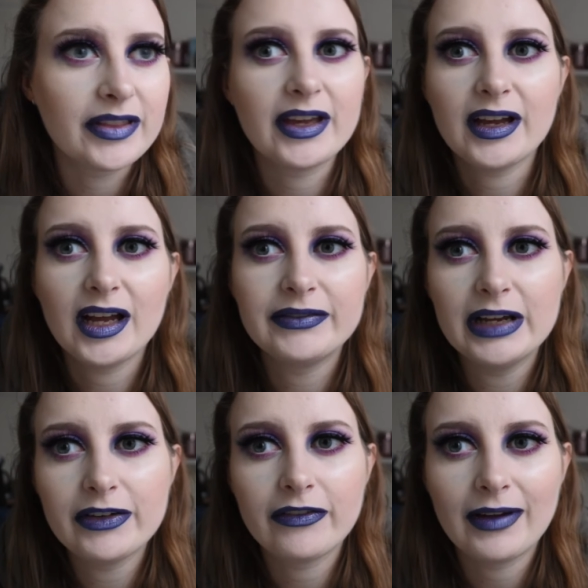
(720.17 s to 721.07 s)
but I've
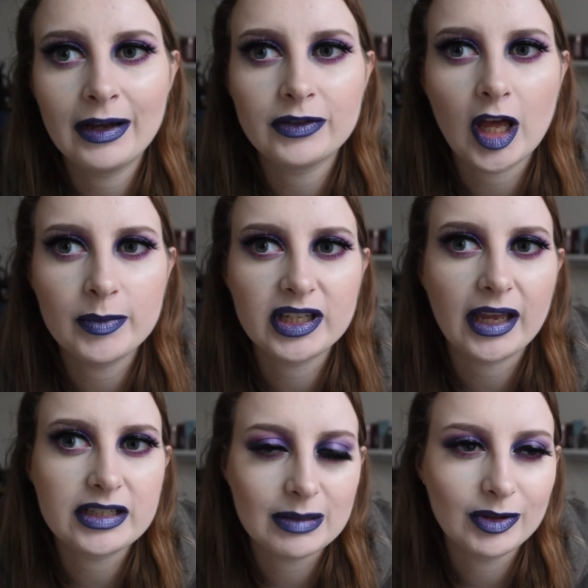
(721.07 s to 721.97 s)
never found Urban
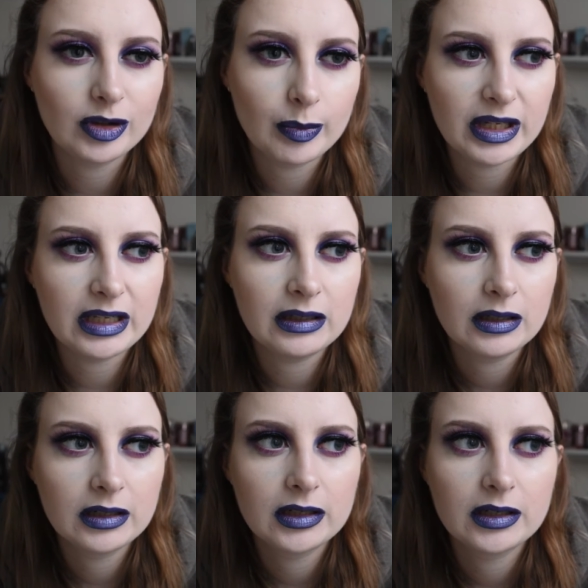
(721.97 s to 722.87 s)
Decay shimmers to be
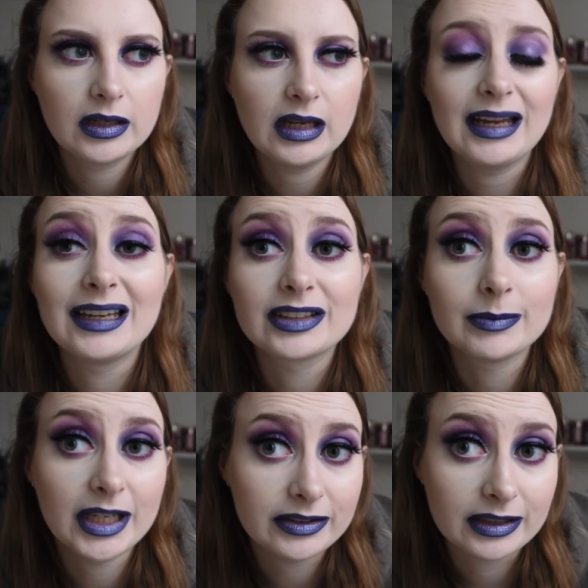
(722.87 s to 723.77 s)
as
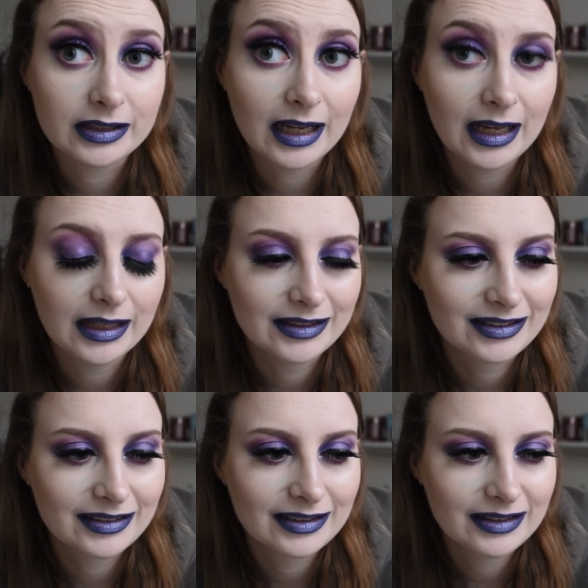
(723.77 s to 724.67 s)
amazing
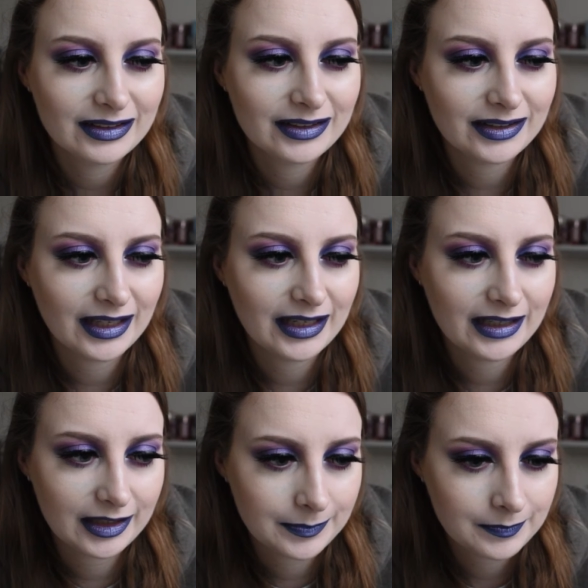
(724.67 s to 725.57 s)
as
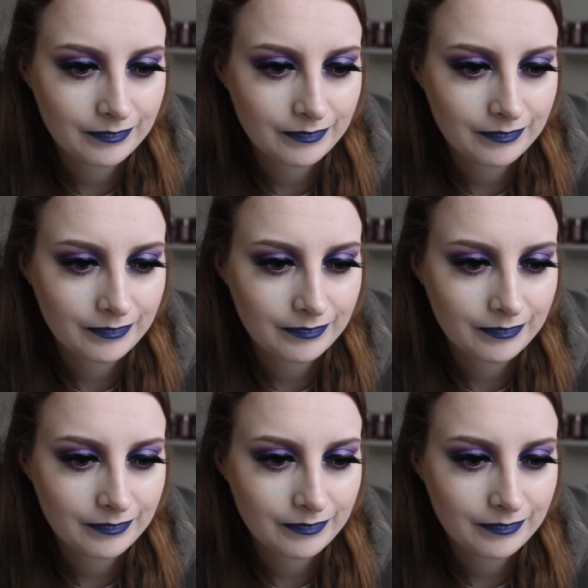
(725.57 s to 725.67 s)
say